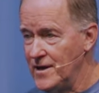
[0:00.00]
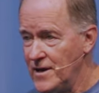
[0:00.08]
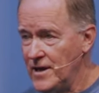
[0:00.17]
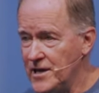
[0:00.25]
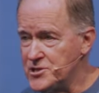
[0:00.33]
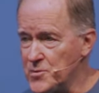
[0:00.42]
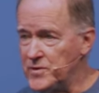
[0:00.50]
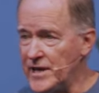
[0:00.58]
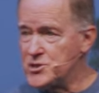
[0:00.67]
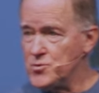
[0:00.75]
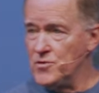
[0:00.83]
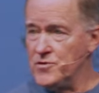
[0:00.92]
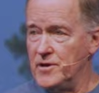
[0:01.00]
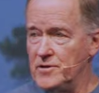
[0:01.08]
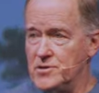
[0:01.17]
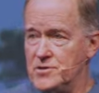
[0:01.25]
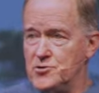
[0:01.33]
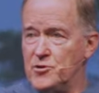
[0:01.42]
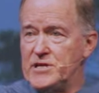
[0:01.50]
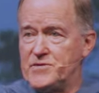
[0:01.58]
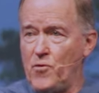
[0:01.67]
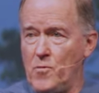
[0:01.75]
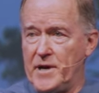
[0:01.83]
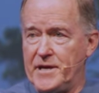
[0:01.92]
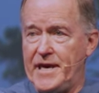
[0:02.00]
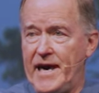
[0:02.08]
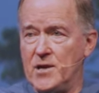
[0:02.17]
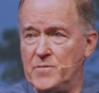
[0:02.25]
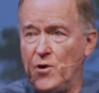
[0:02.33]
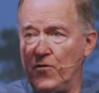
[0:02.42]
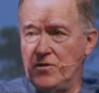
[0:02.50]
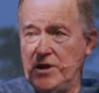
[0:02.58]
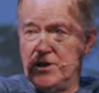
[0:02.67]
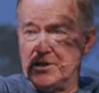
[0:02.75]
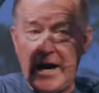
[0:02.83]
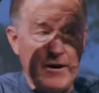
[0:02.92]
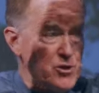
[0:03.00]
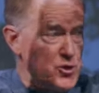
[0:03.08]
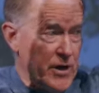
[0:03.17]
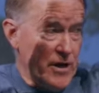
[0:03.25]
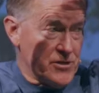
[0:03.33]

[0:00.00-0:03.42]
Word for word: It's a place where the trees form a canopy over the entire trail.